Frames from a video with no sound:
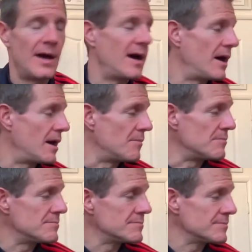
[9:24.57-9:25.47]

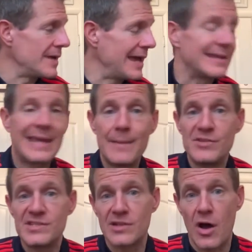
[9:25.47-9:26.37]
and cabbage
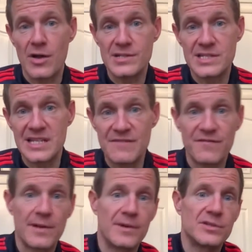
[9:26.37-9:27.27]
is an
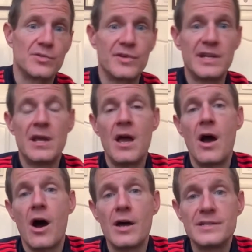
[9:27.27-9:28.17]
anti-inflammatory,
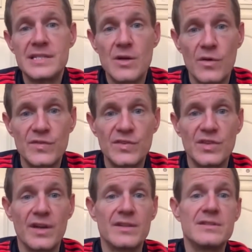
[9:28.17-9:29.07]

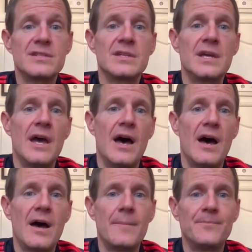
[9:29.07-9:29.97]
antioxidant,
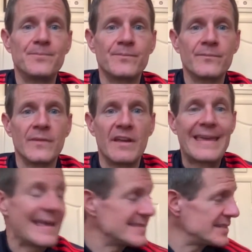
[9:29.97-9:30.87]

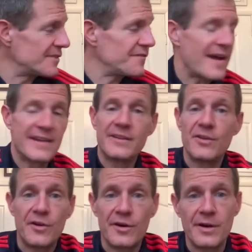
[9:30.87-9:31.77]
cancer
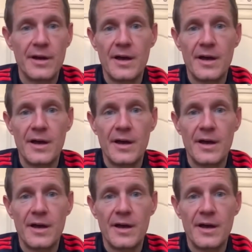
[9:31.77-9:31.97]
fighter,